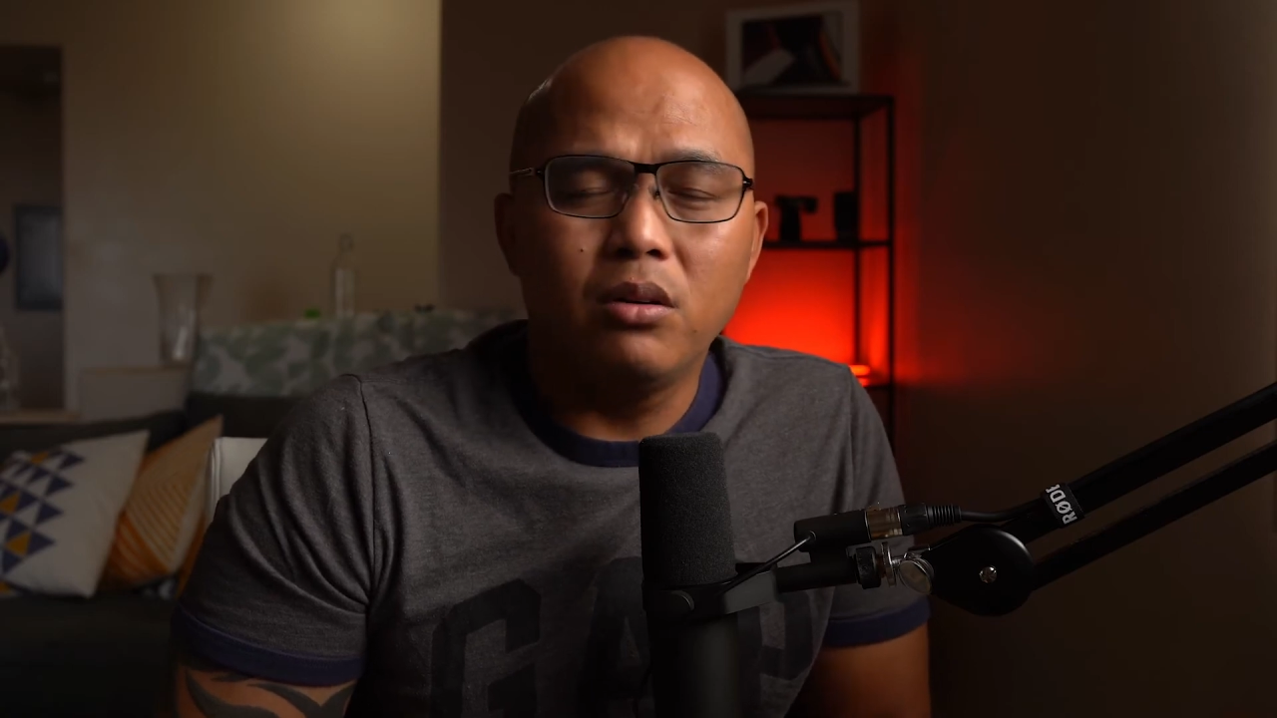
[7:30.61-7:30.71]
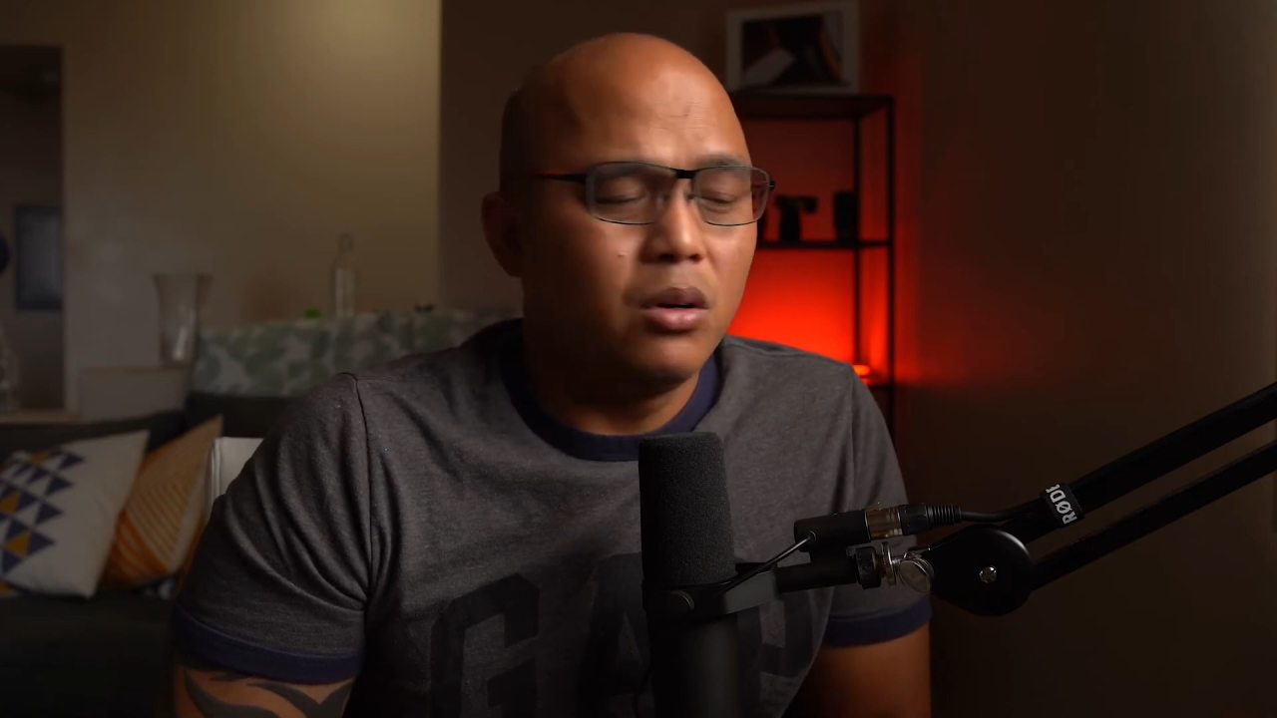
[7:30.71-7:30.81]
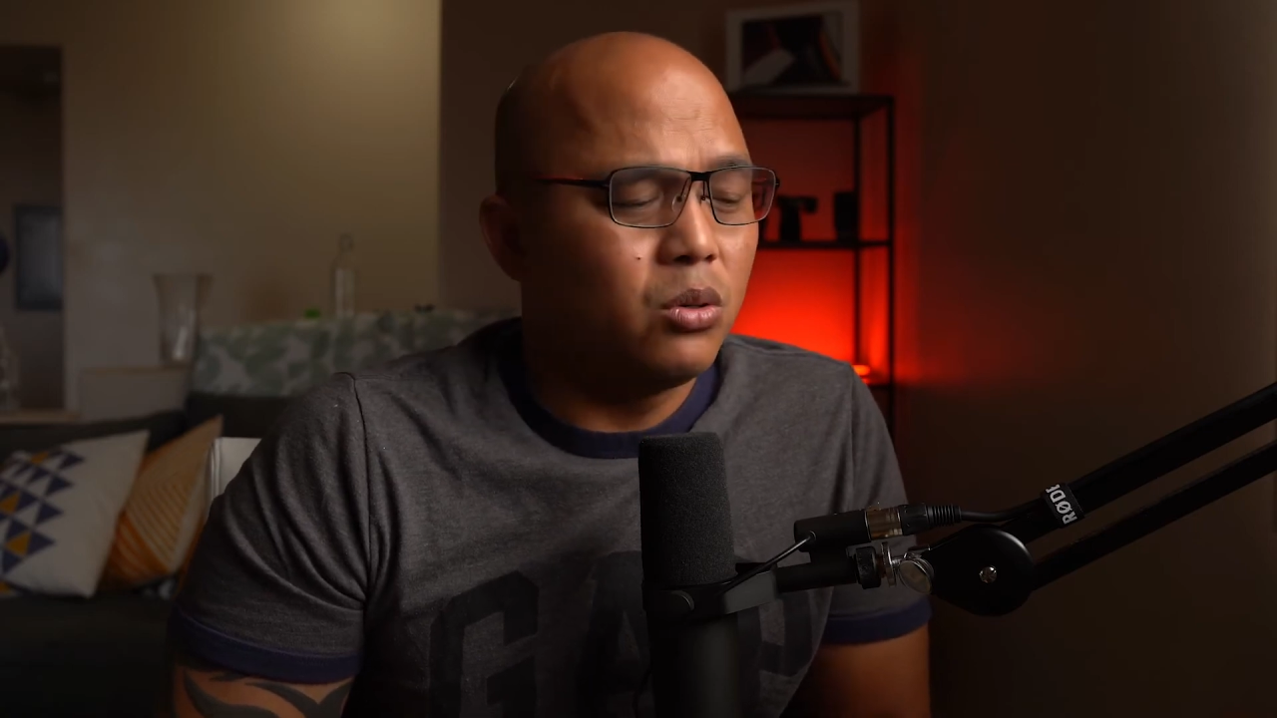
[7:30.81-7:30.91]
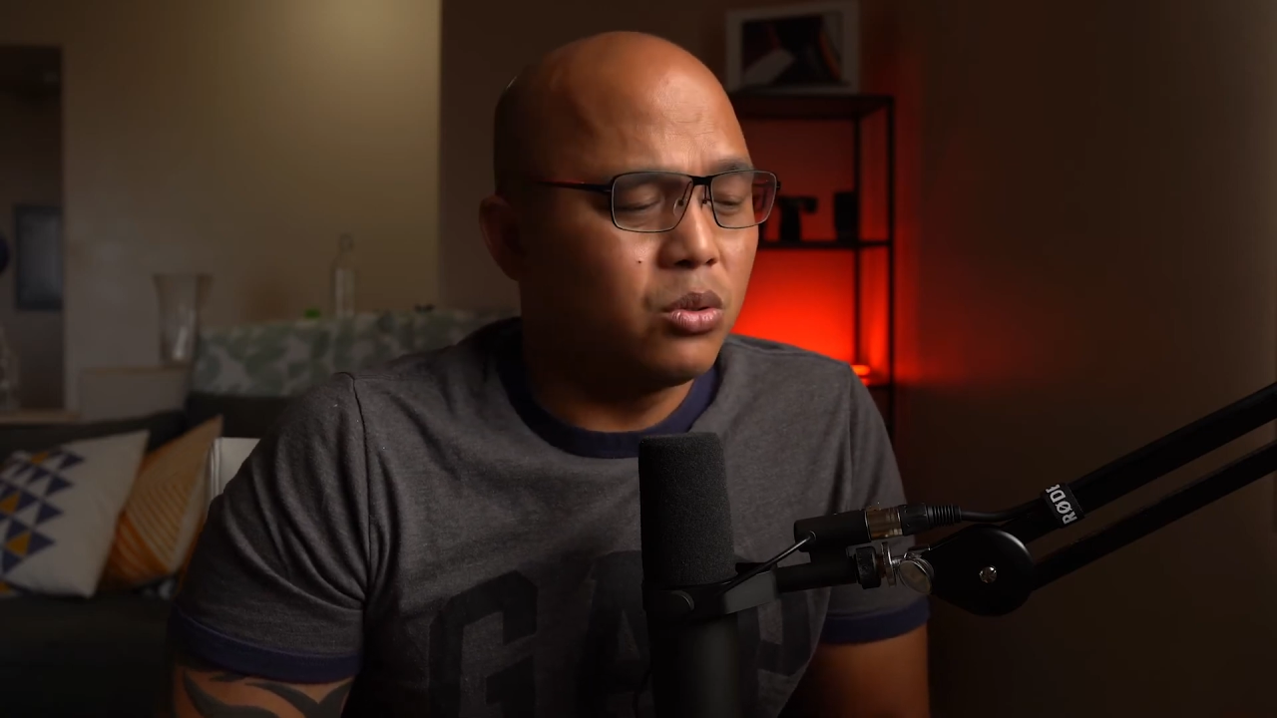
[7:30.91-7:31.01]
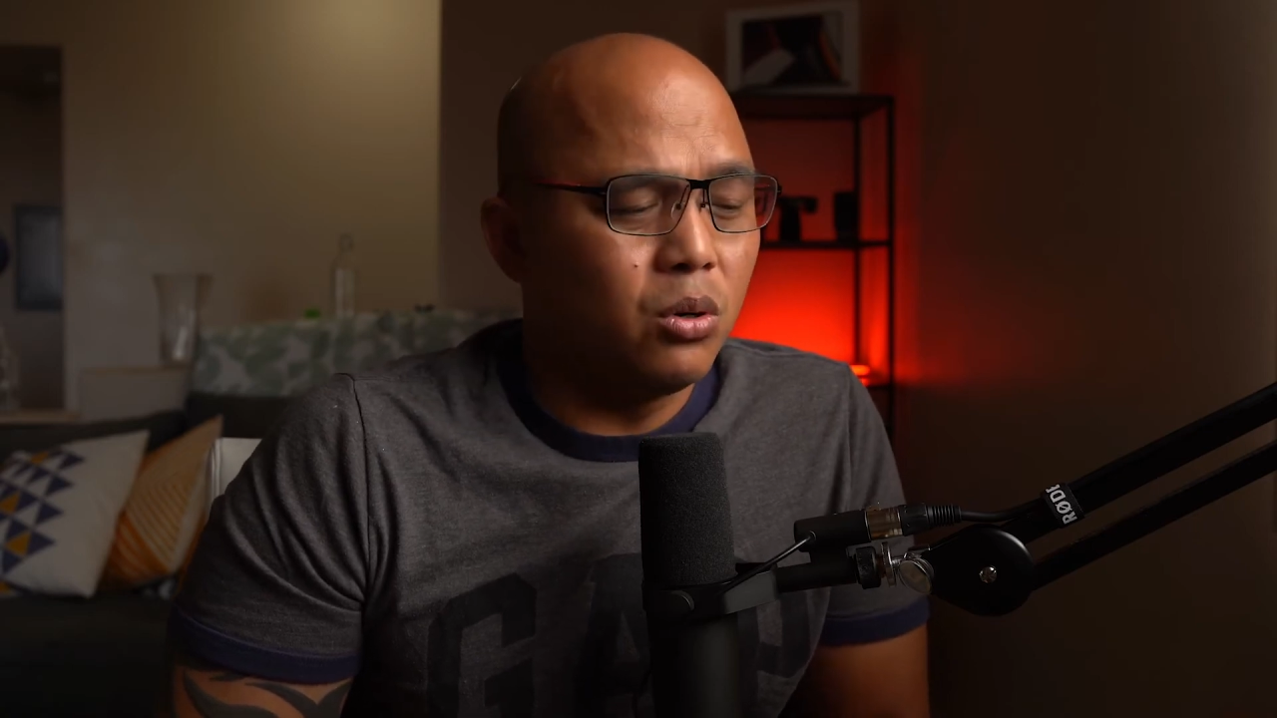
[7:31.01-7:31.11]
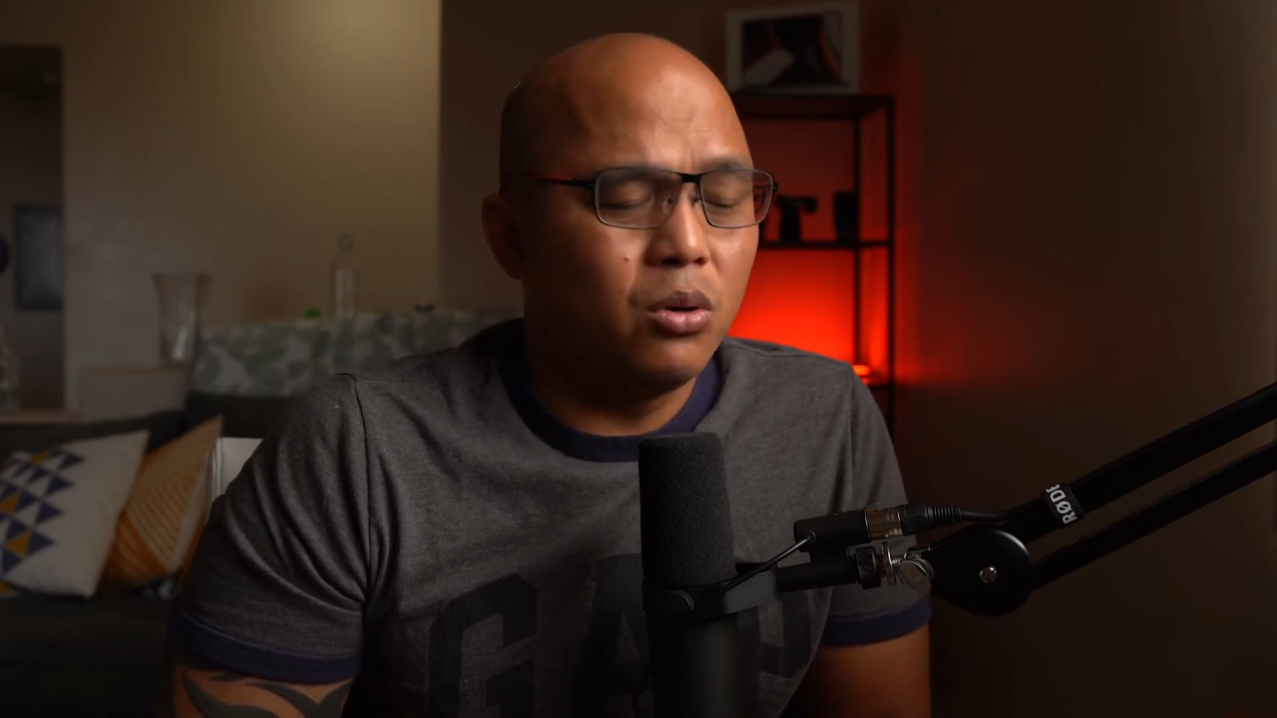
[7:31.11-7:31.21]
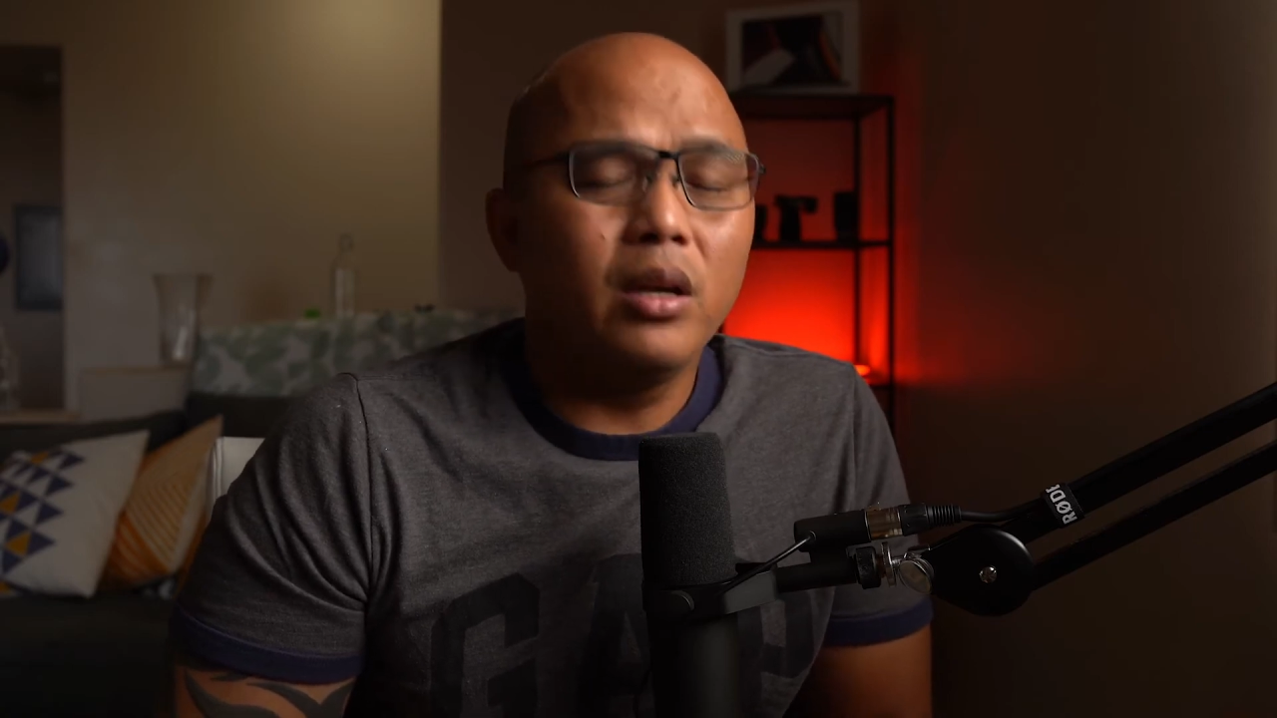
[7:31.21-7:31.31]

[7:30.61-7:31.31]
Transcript: so